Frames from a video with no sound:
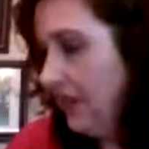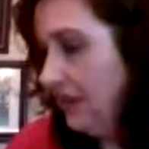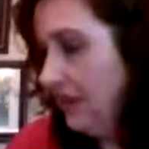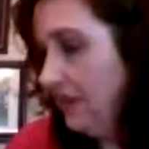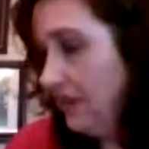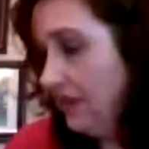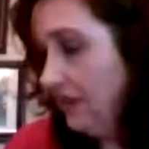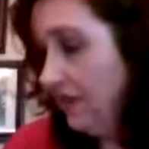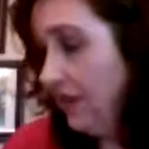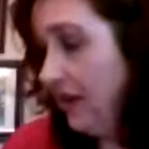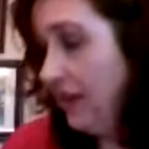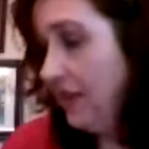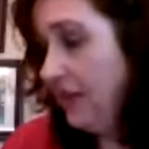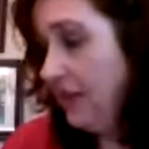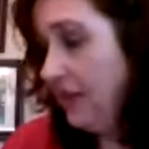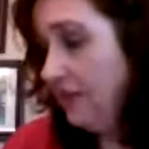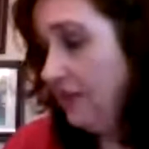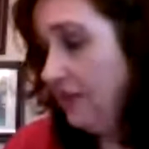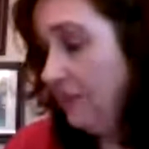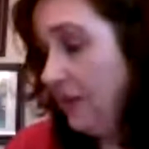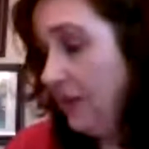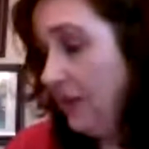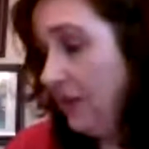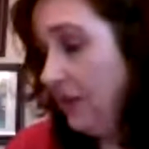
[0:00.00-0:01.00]
7
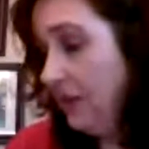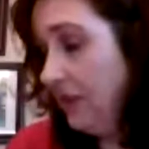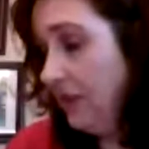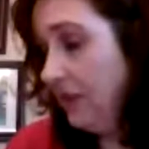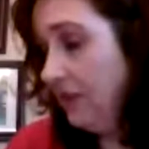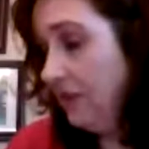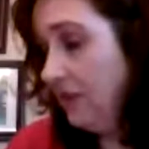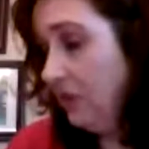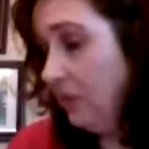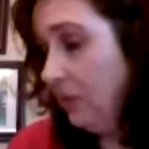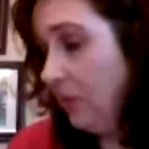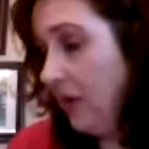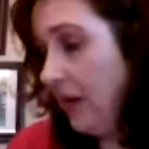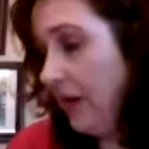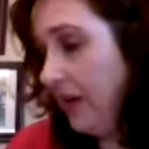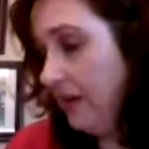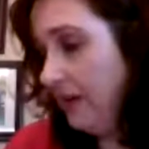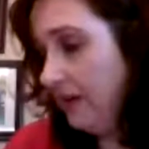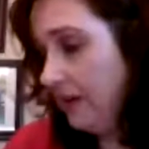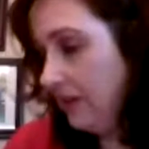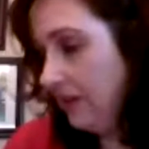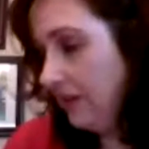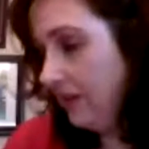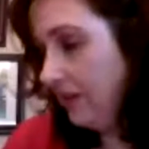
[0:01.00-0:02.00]
divided into 1,